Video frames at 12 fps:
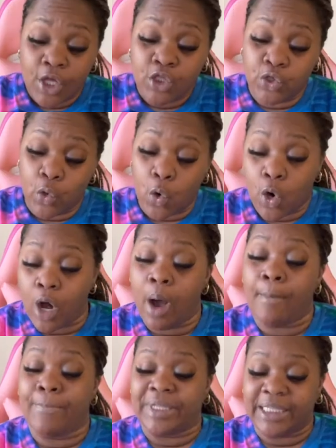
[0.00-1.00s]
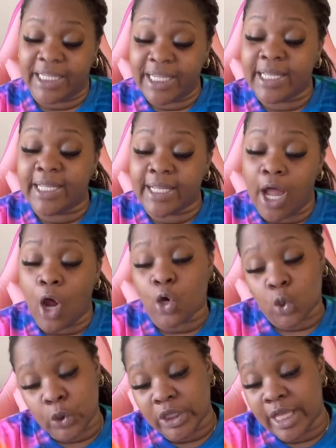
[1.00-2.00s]
your Bling
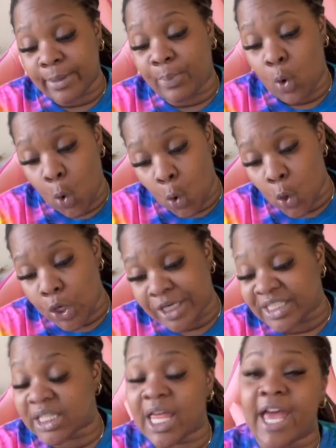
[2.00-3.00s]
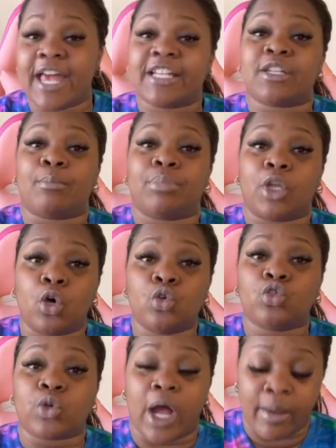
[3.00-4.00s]
acrylic pour / blow
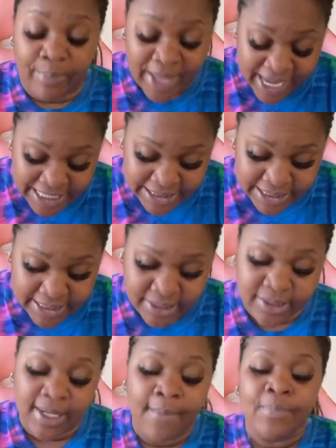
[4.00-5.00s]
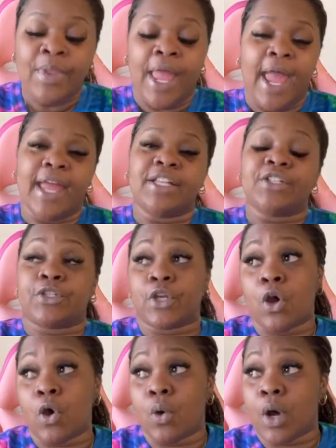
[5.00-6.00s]
dry paintings. And
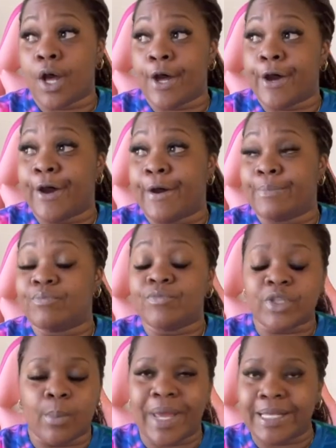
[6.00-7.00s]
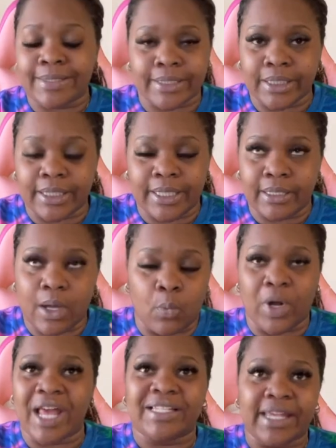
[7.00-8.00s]
so basically
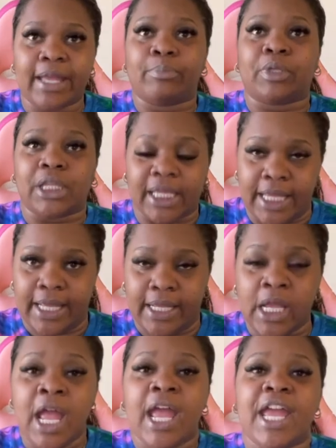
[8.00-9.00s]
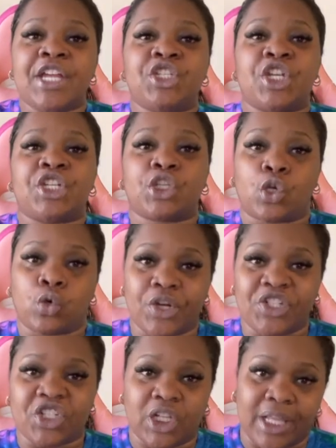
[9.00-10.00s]
when I say Bling, it's just
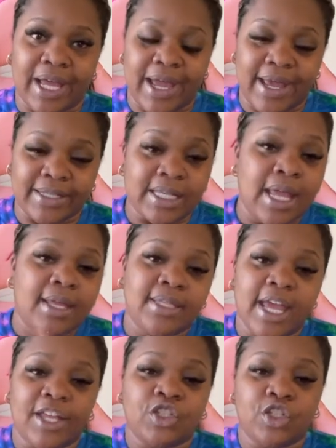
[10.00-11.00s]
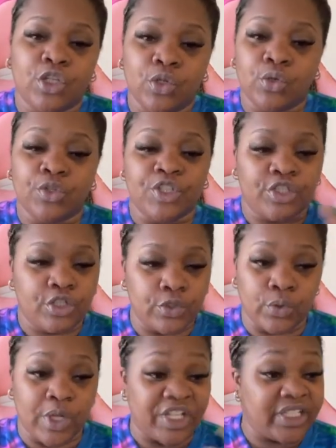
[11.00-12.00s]
crushed glass that's used
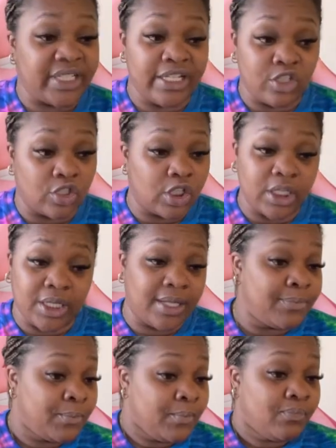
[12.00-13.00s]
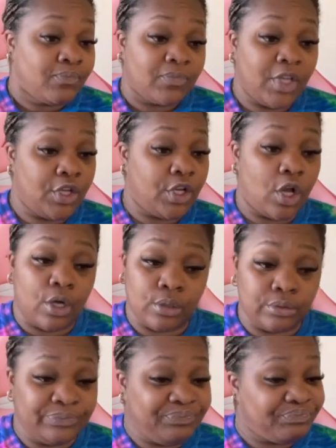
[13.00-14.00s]
to essentially, you
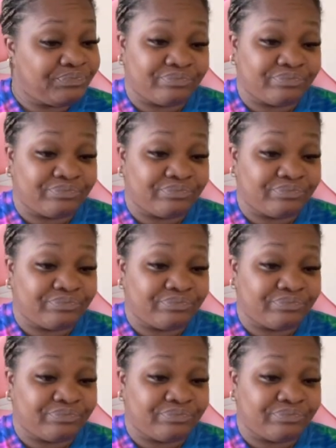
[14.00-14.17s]
know,